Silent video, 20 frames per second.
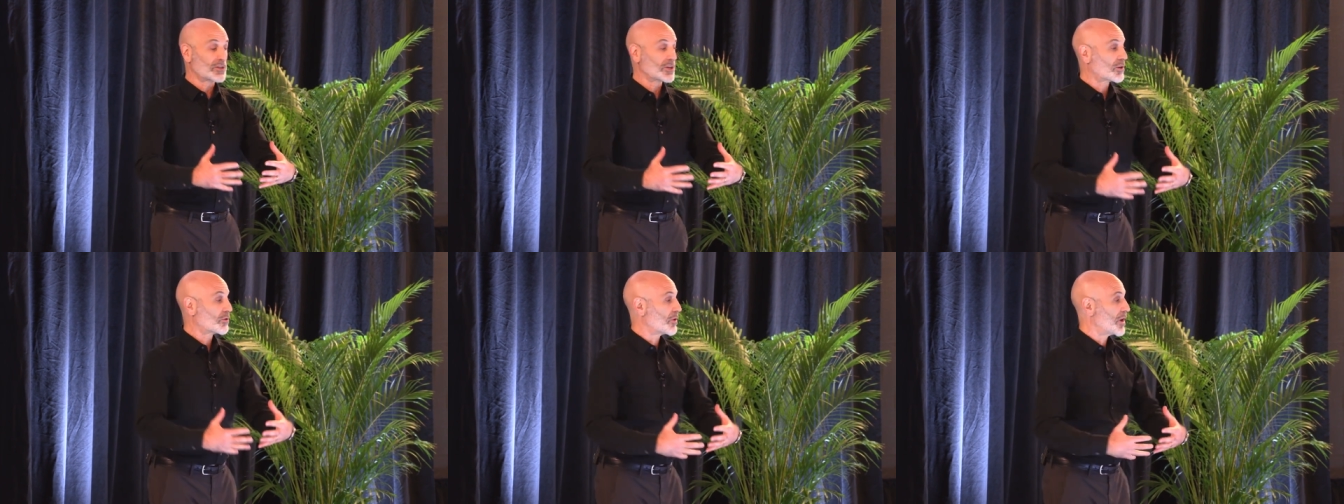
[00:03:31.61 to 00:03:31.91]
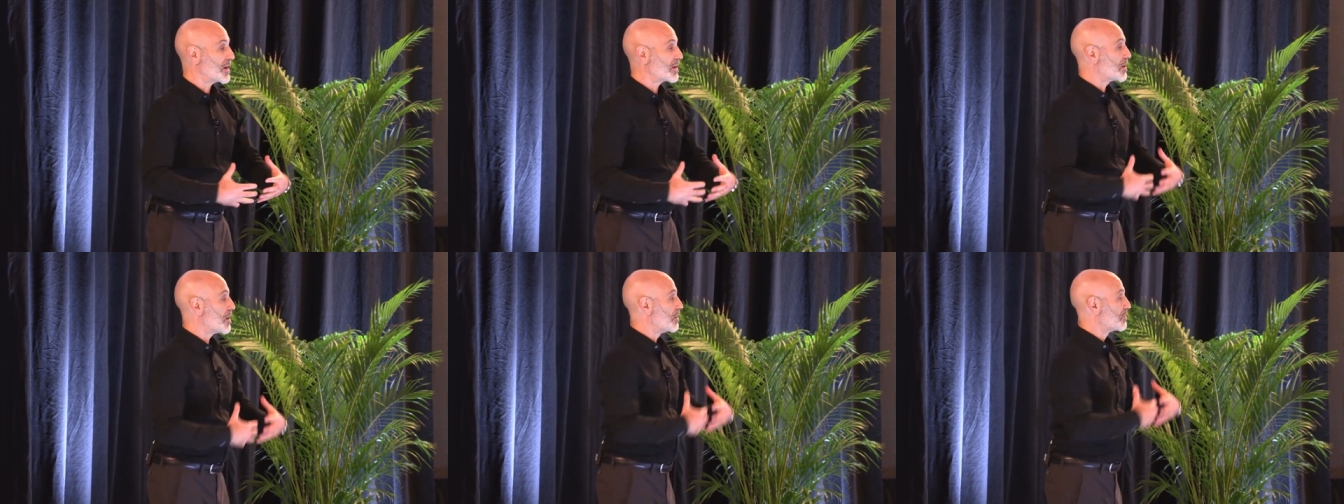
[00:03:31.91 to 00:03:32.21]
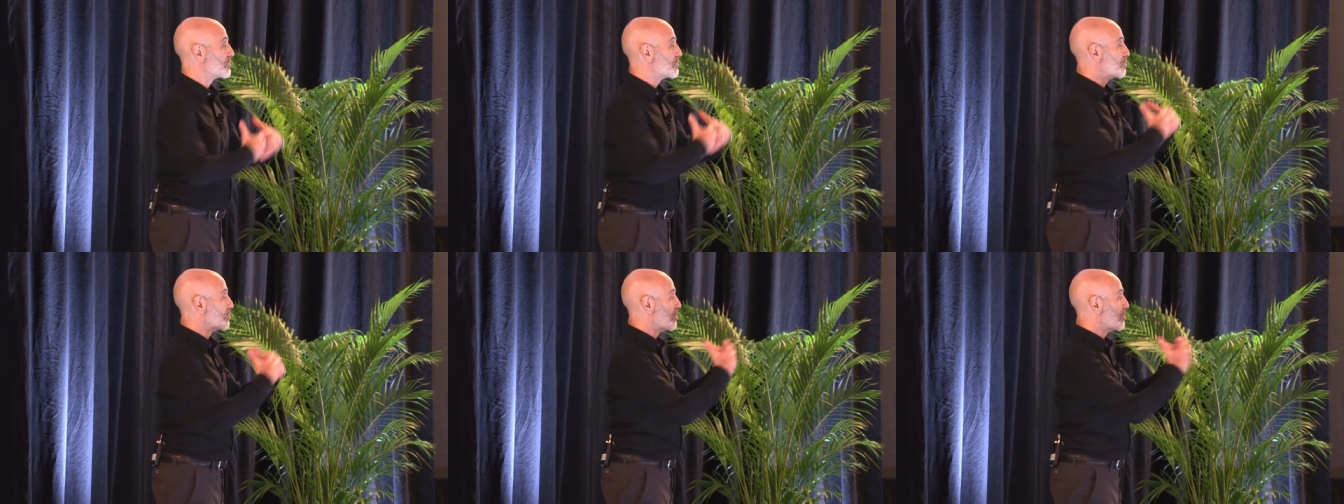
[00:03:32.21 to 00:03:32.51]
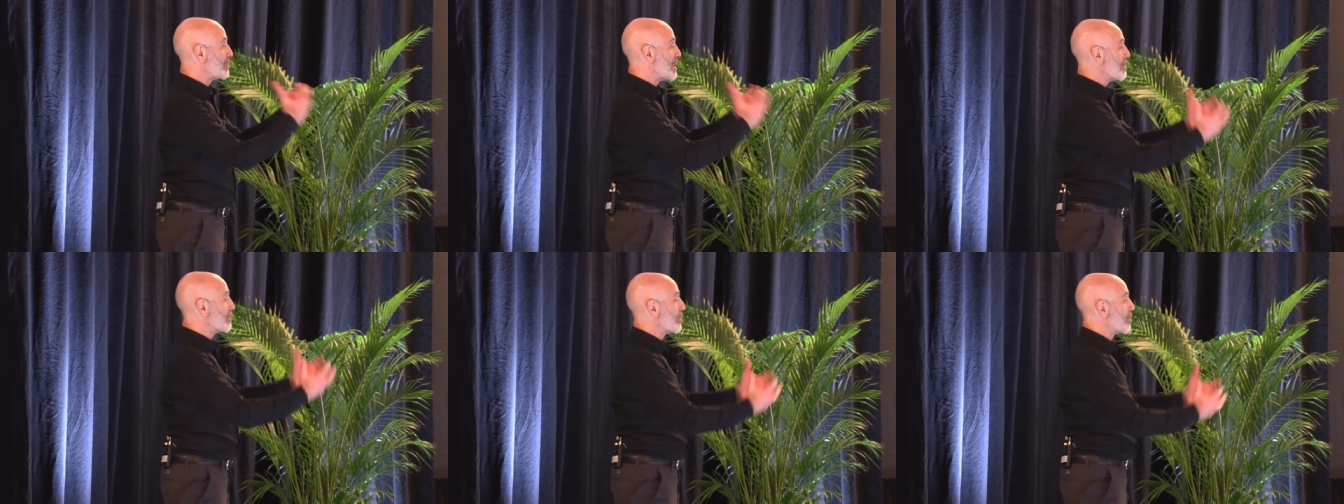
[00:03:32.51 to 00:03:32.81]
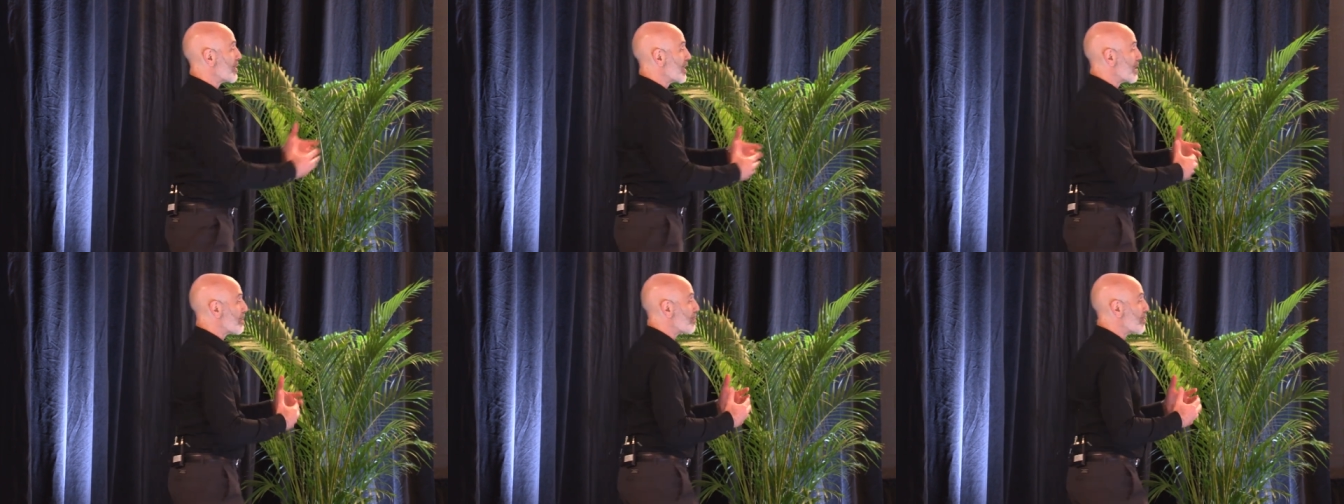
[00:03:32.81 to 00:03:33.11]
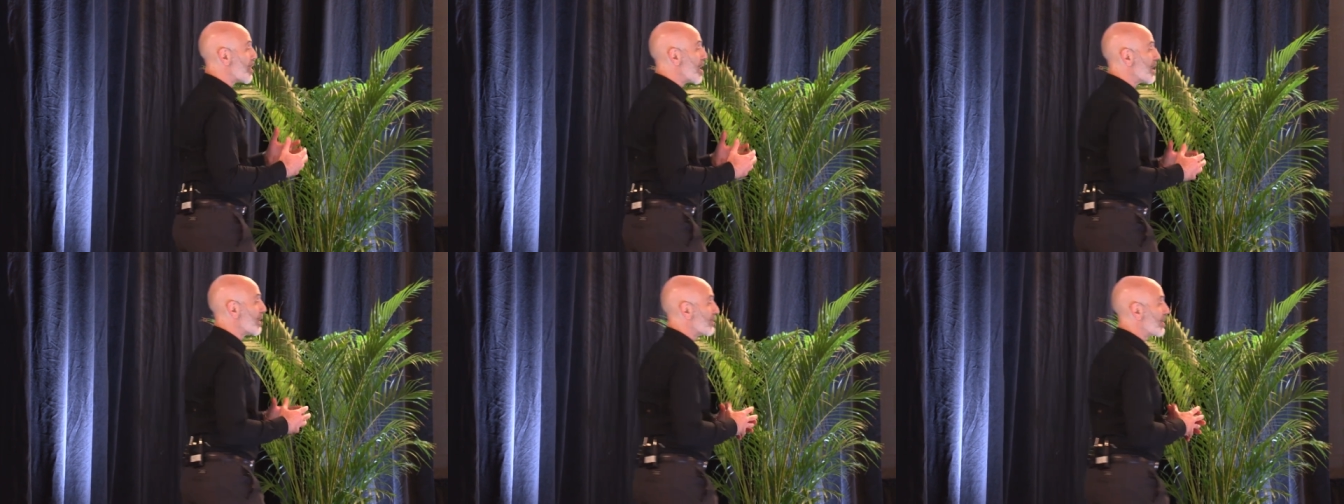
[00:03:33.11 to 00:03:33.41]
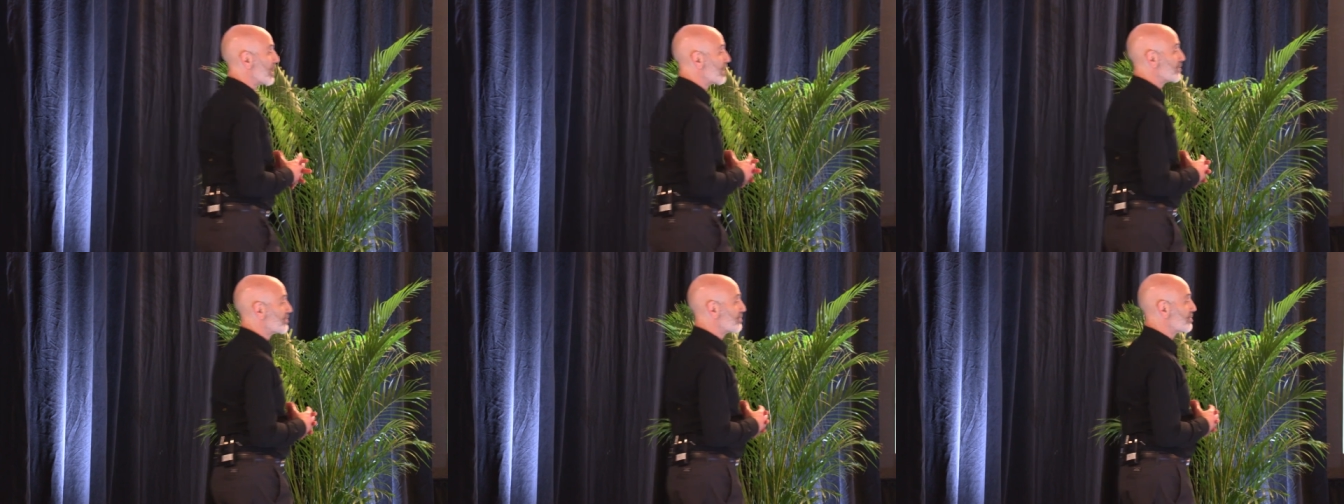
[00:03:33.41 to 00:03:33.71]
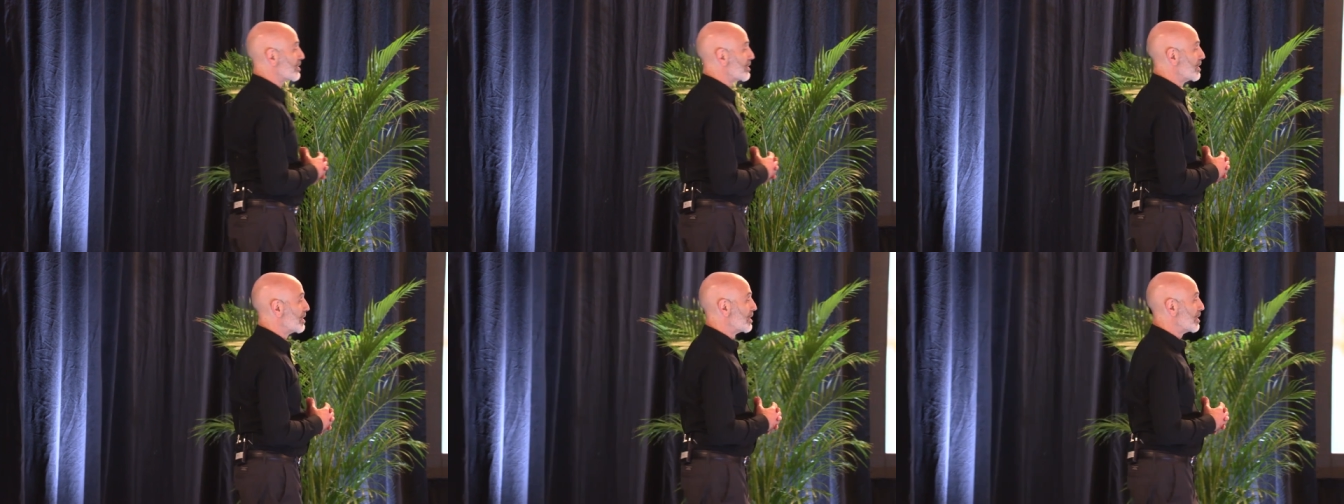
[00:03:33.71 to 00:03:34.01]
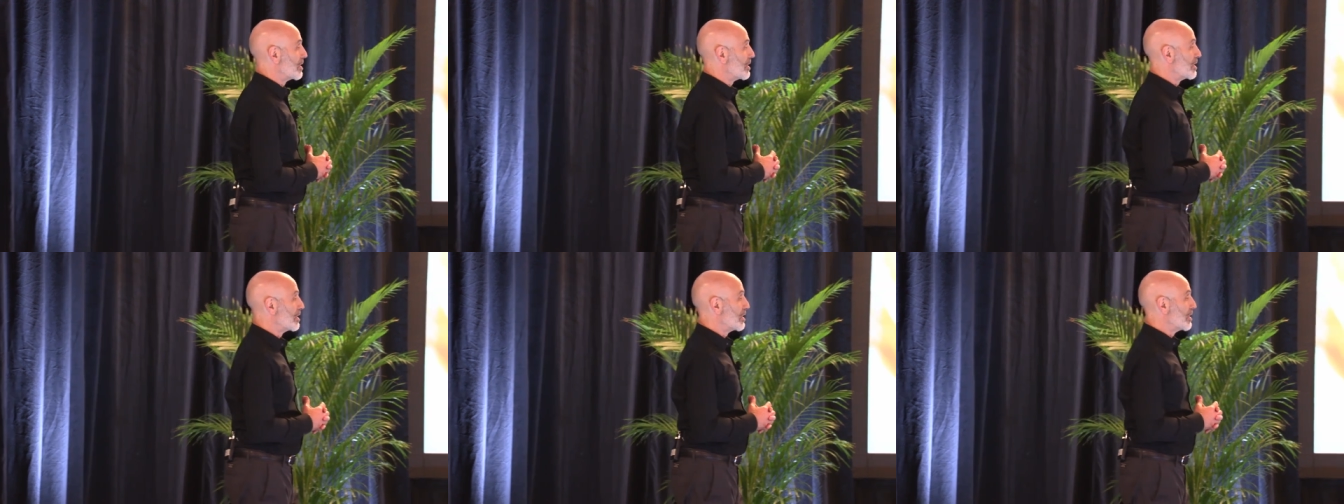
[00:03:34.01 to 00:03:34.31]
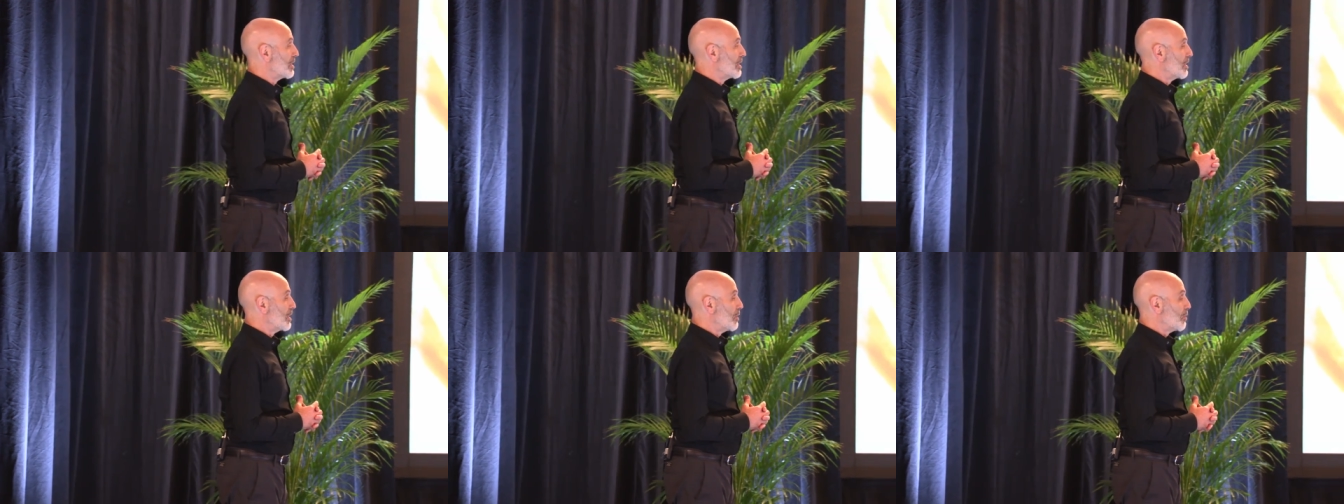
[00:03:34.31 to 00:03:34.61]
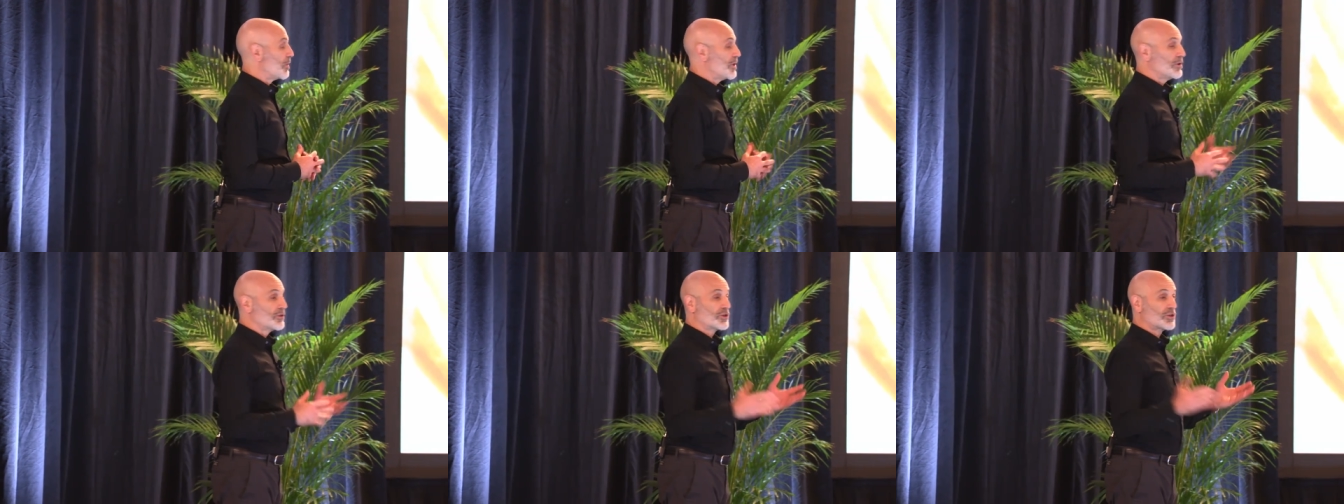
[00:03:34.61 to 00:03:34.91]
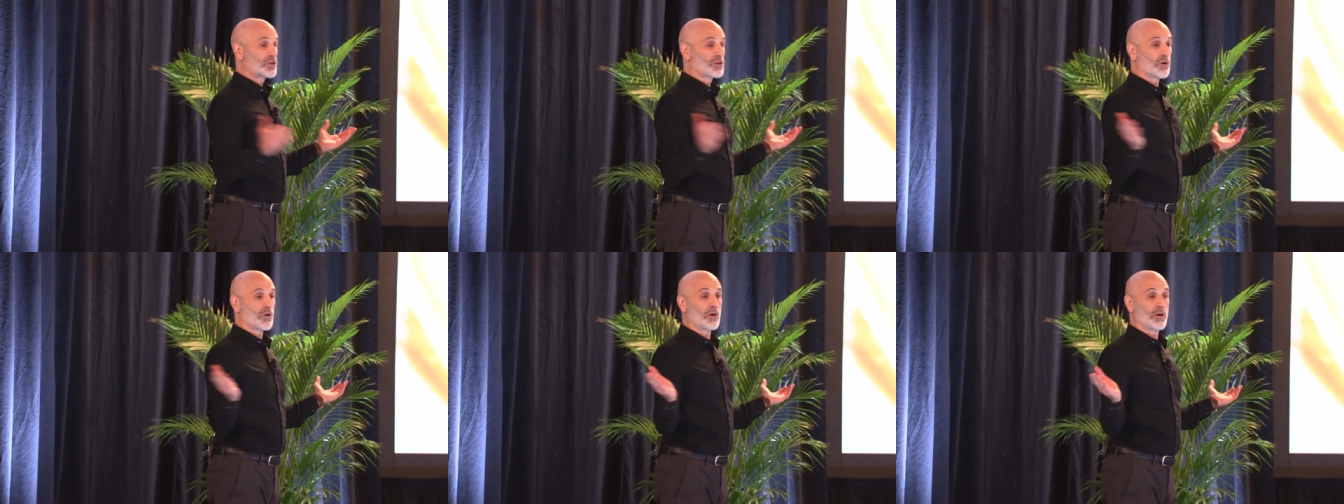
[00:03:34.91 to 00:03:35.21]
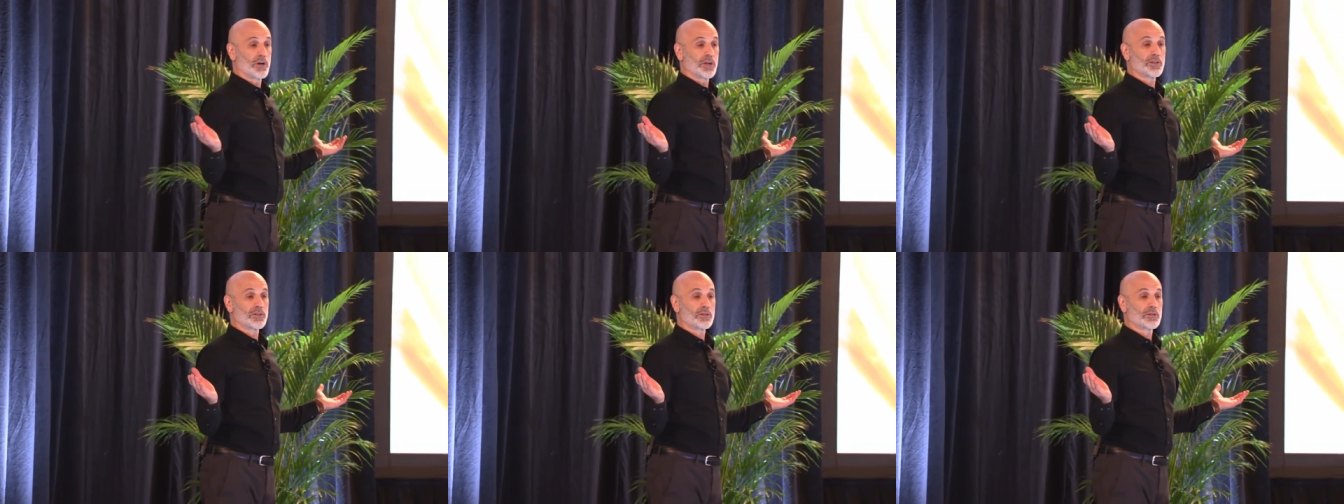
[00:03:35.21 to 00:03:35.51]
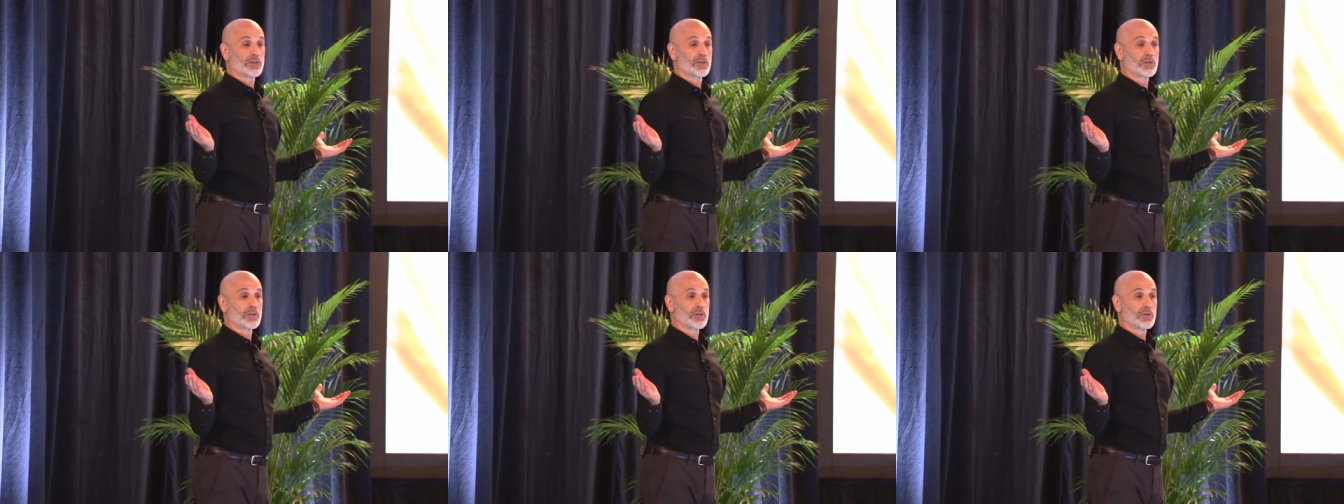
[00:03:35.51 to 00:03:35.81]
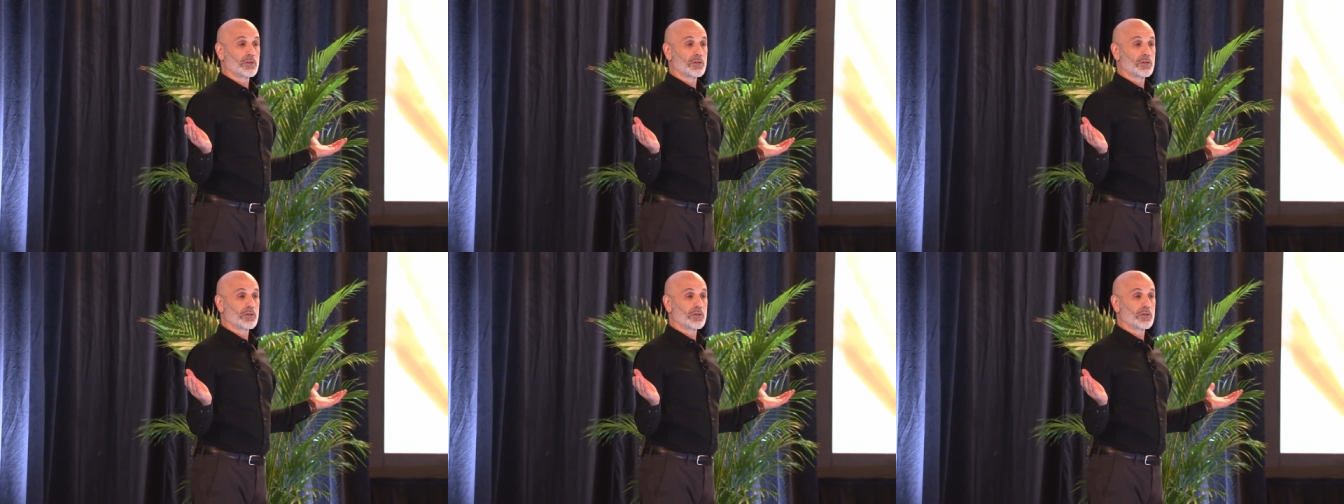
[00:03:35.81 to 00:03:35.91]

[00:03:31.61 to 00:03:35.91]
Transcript: to create cultural memory and progress? We used stories.